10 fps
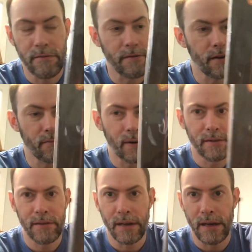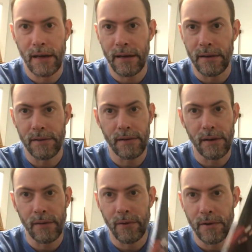French pressing I got at
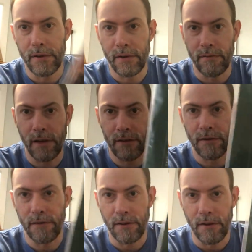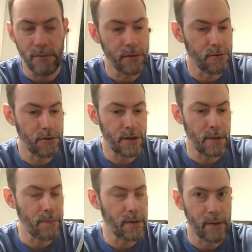one of the conventions here, real
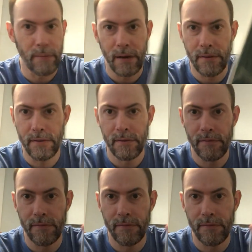cheap, on the